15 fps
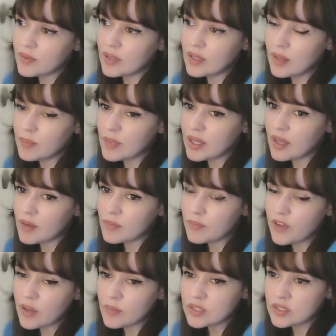became
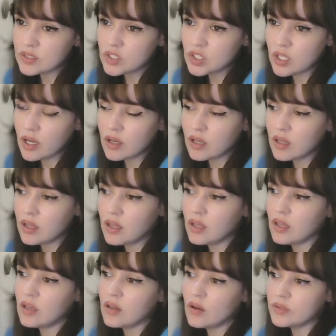famous in China,
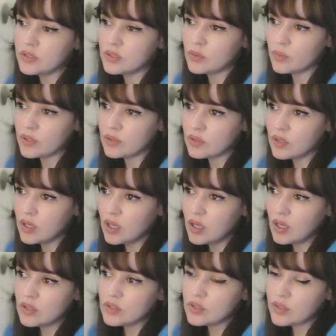he also went
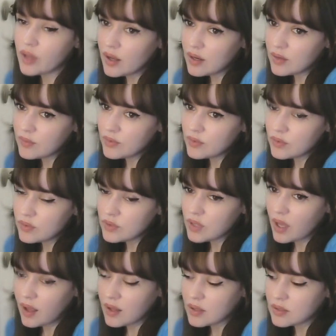to Hollywood,
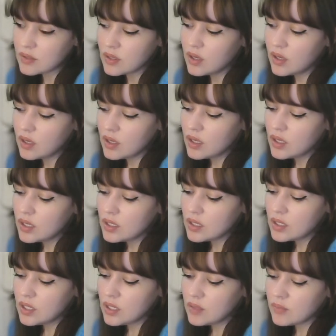and
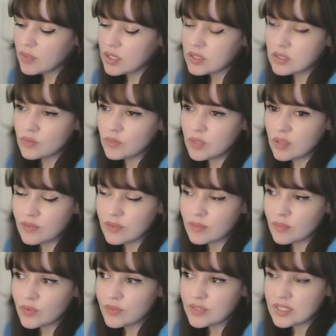he made so many
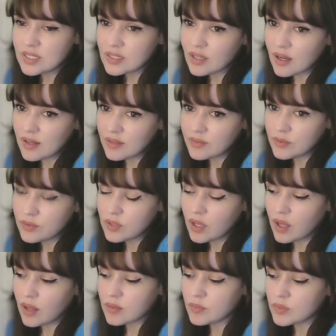movies in Hollywood.
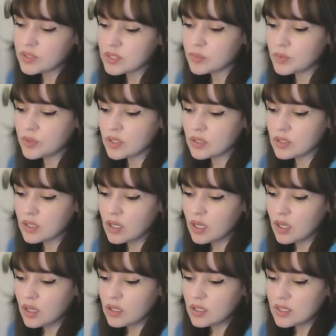And the most important,
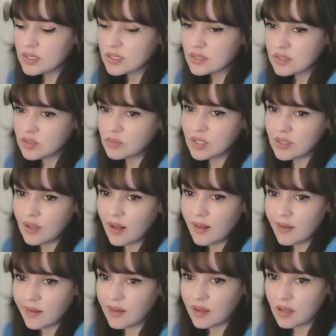he's extremely
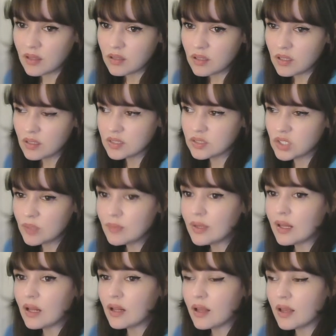talented, extremely.
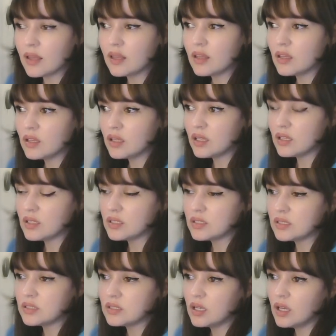Like,
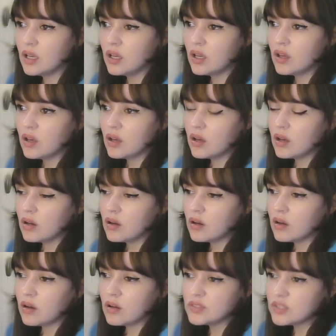he's
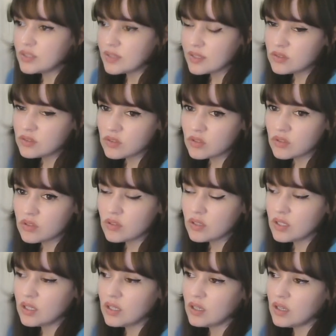a director,
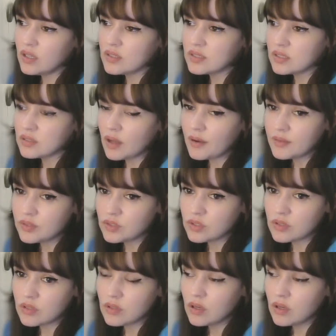he is an actor,